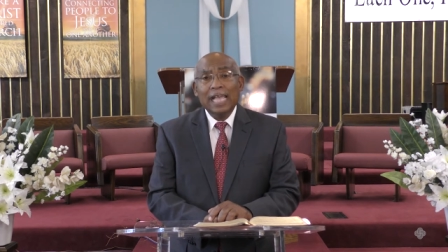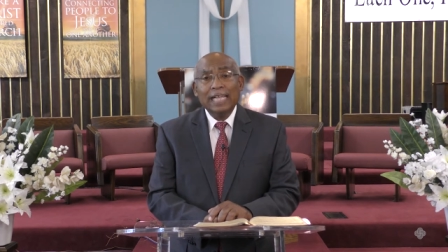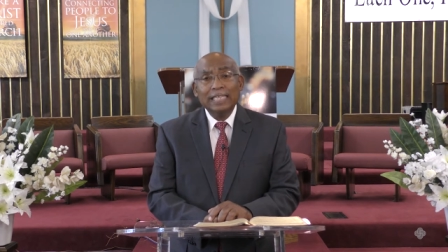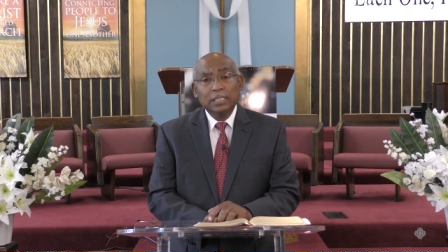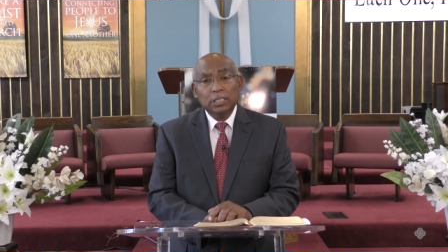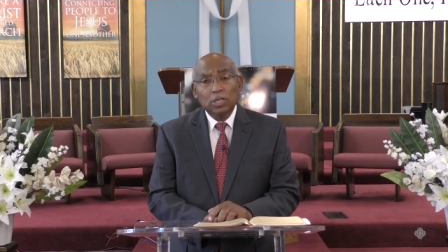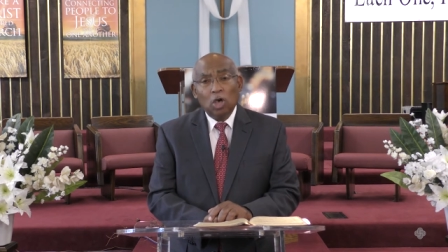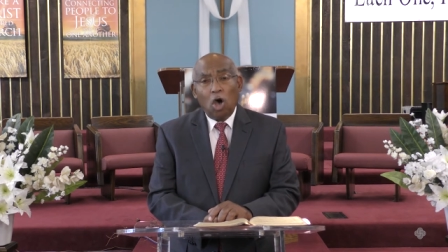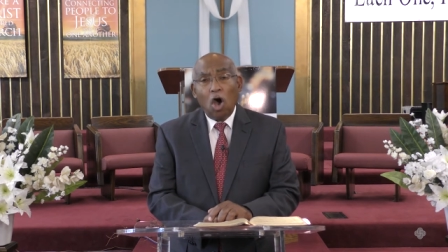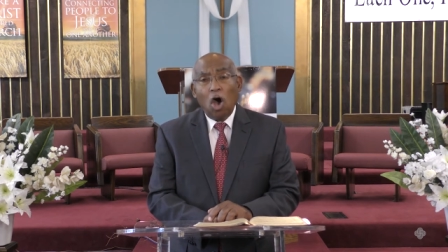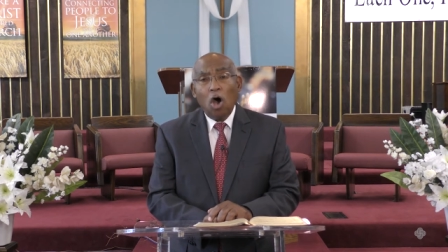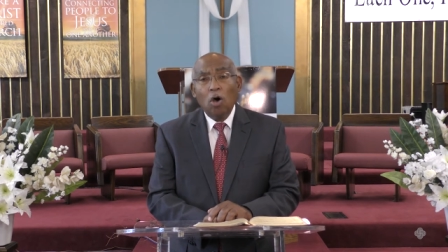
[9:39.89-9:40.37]

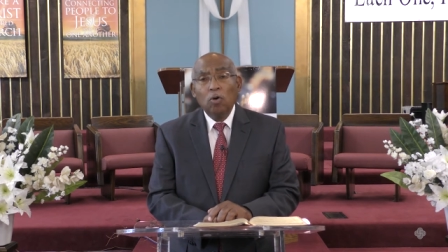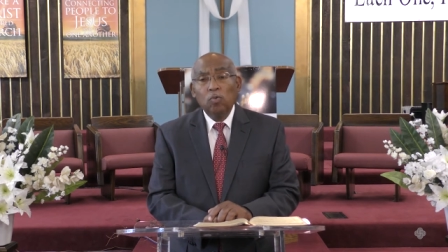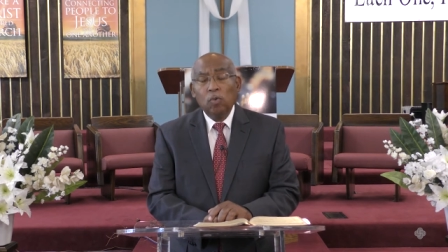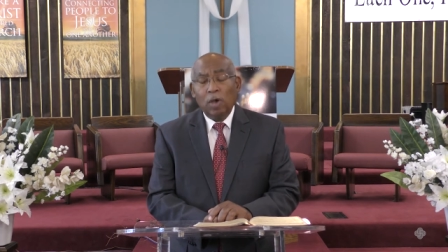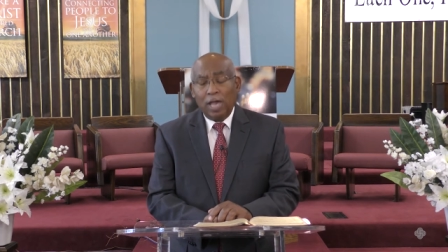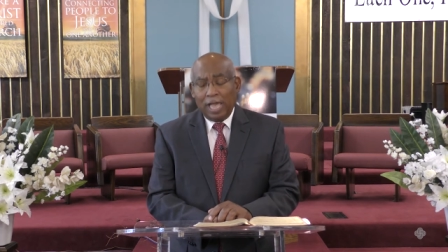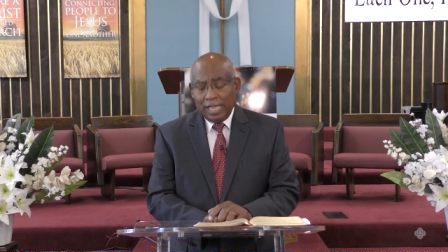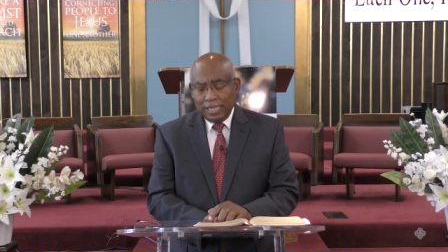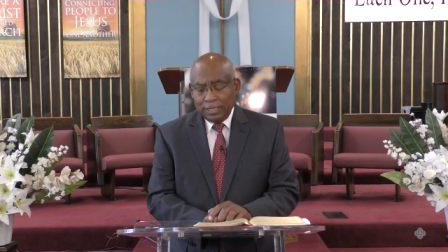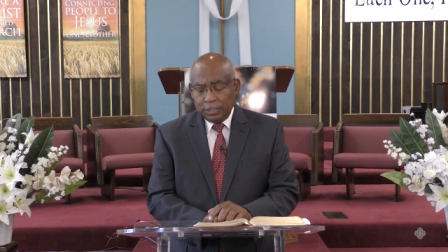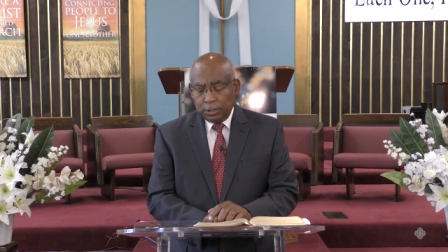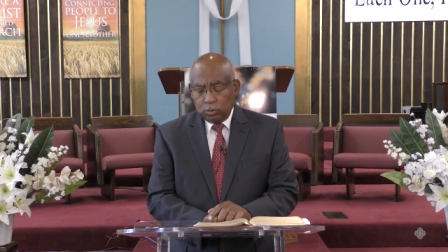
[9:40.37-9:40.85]
It's
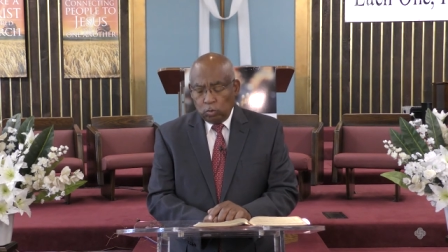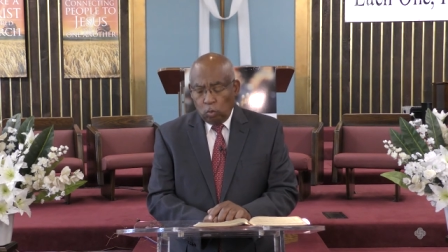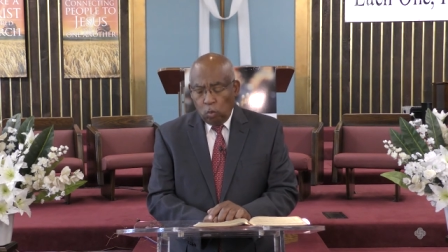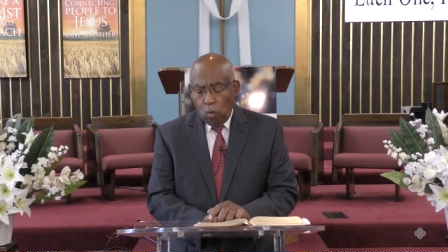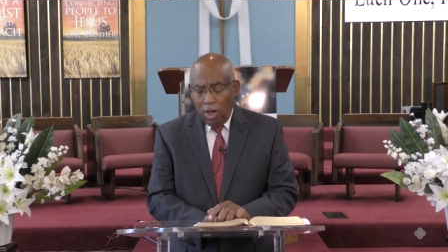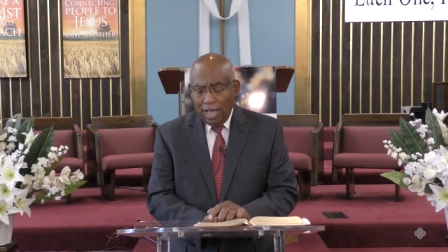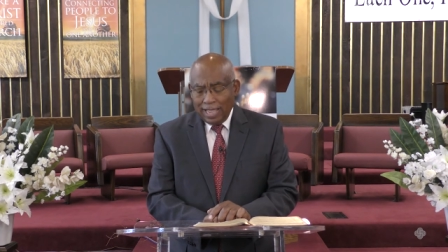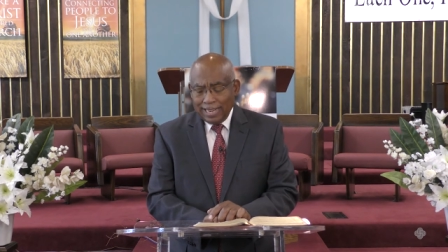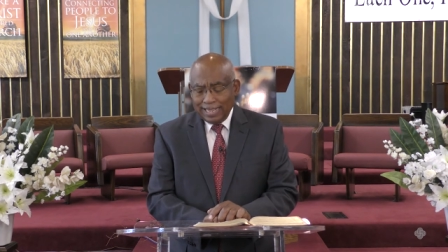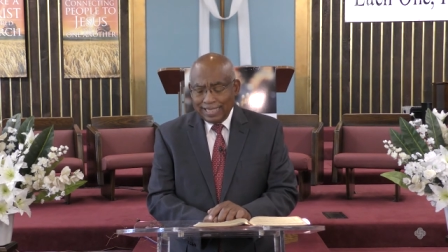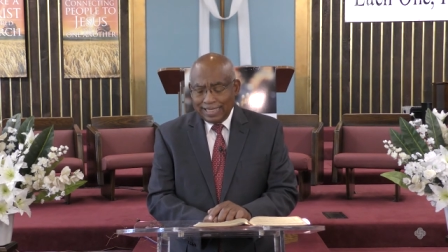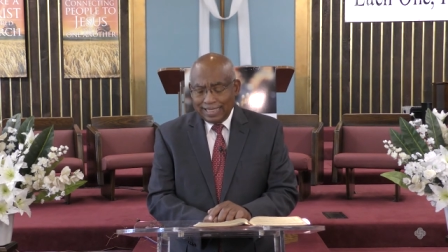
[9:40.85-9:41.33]
always
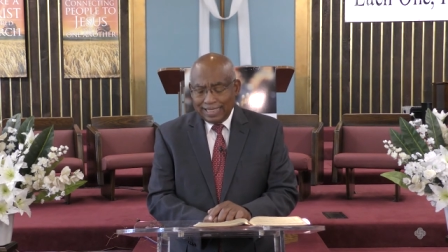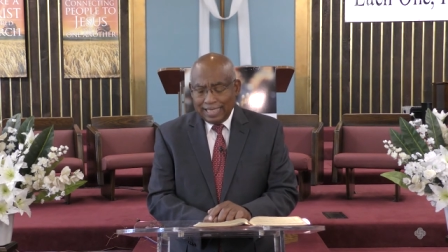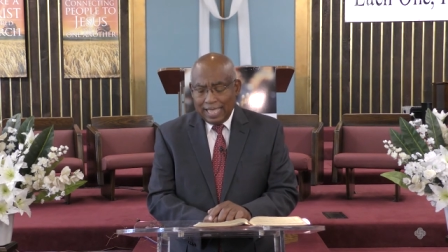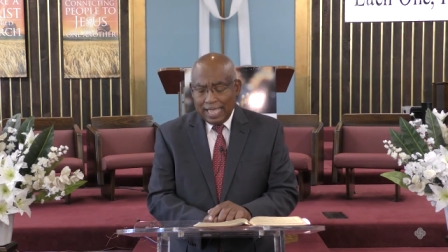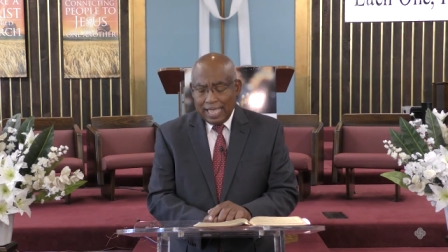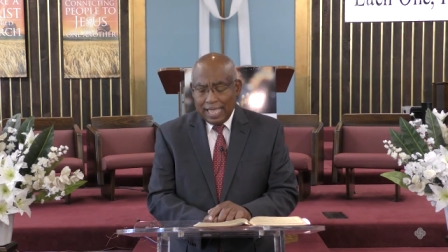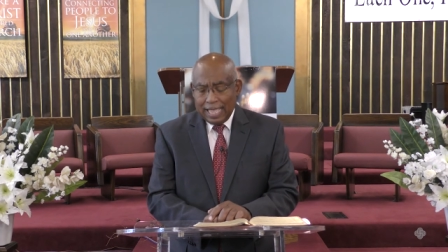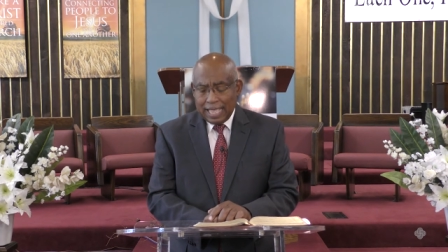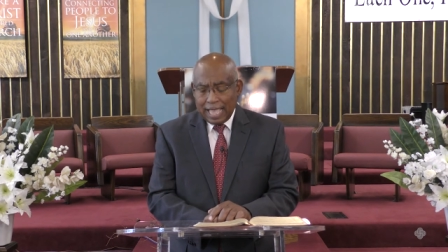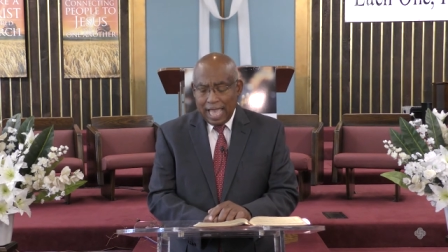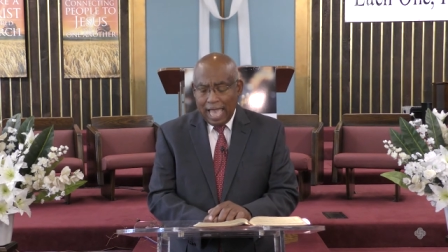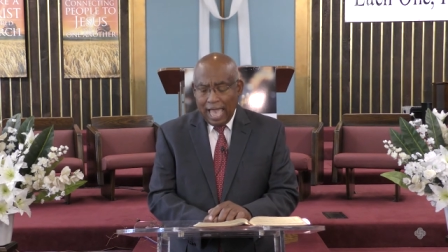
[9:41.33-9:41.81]
one
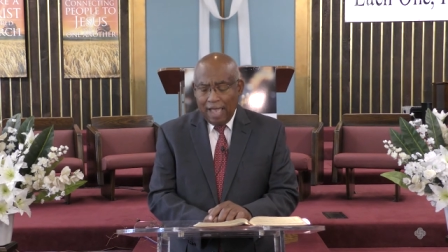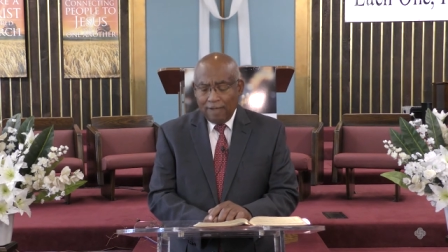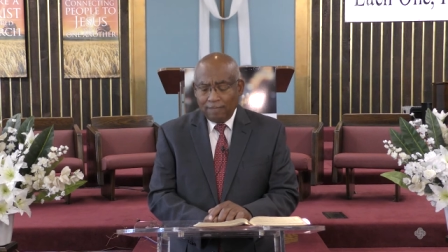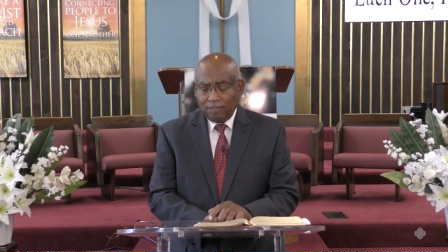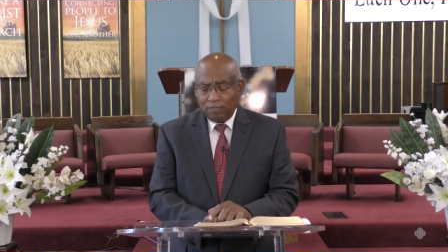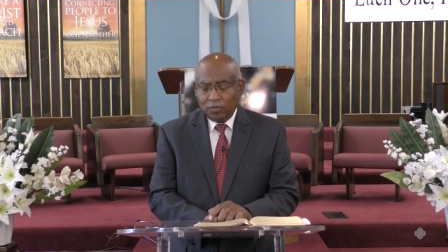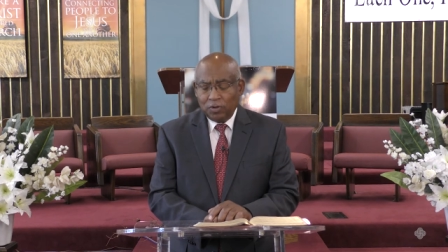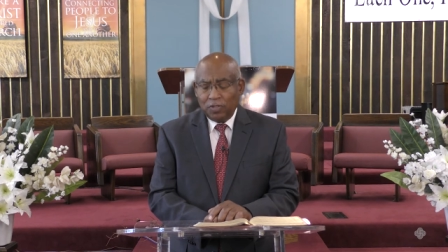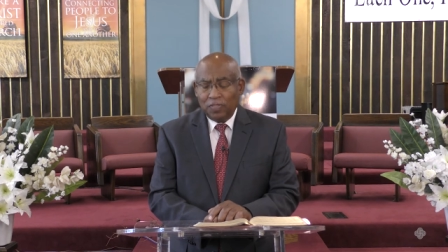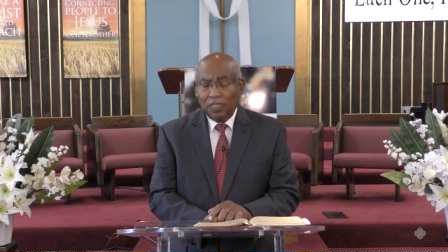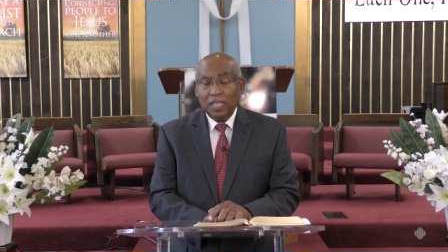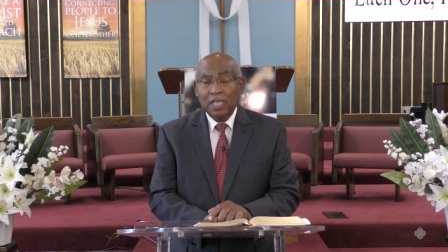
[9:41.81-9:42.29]
thing
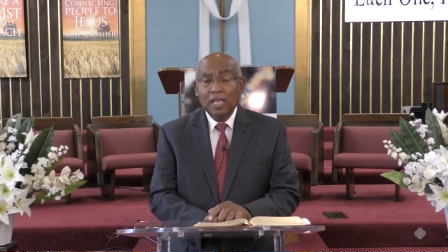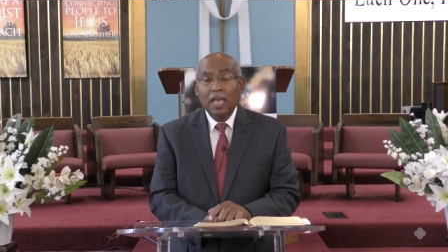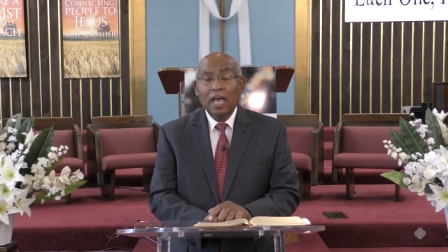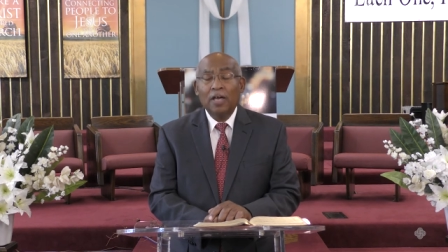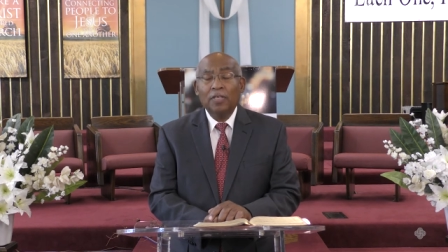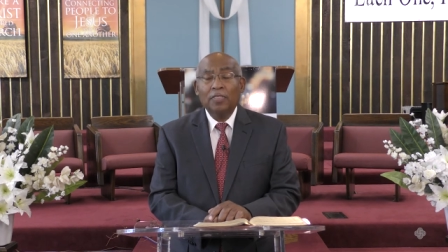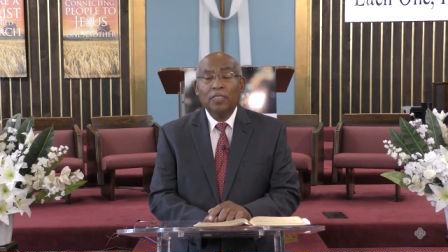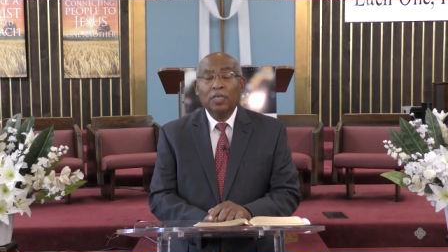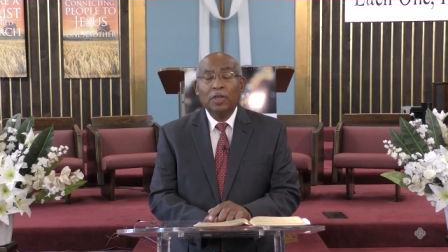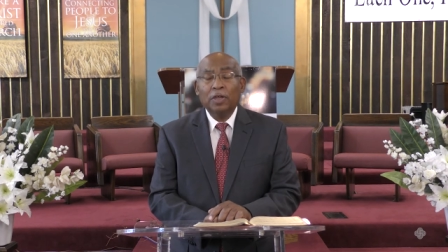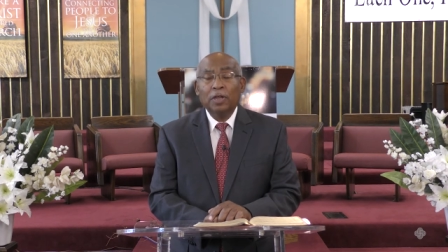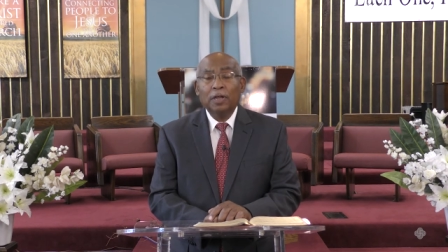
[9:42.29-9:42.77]
after the
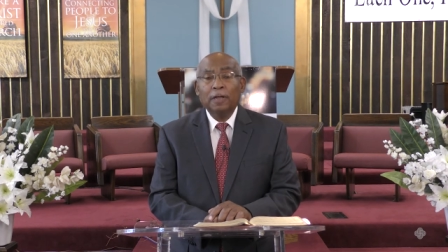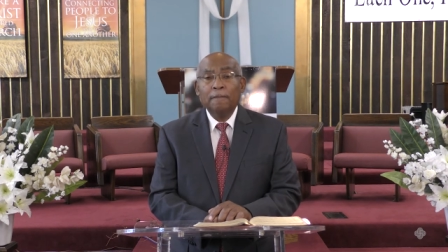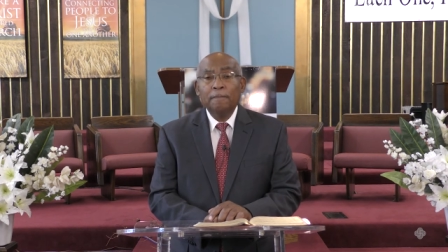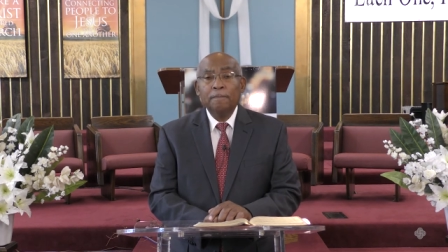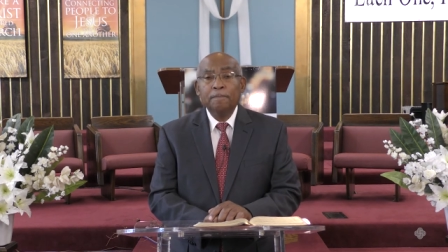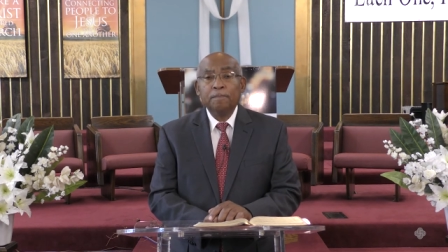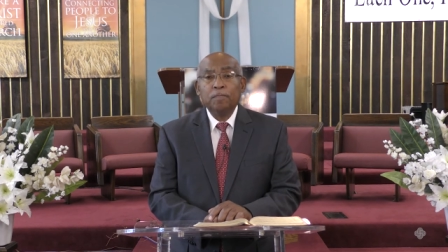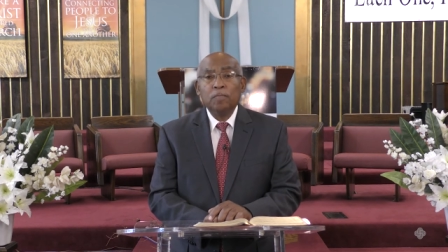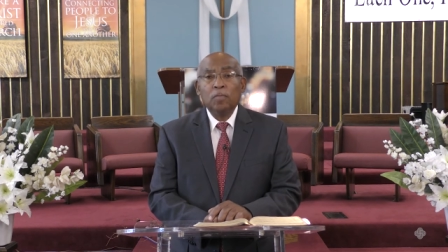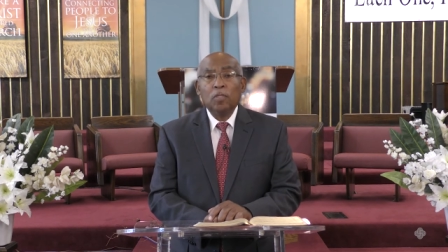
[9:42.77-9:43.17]
other.